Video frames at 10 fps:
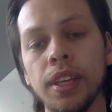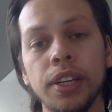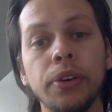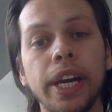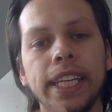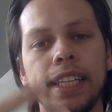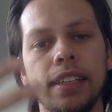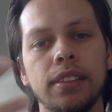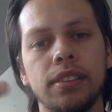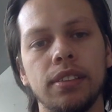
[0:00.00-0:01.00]

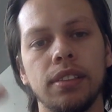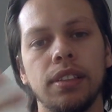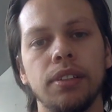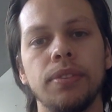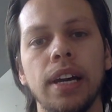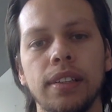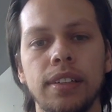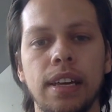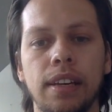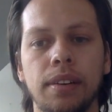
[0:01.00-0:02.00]
gradients rather
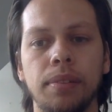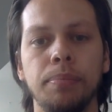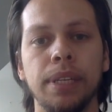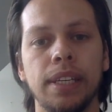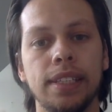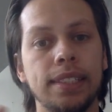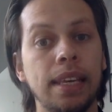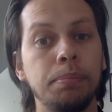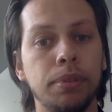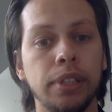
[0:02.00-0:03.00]
than being
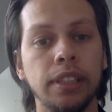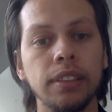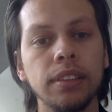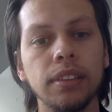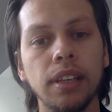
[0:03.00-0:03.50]
separated.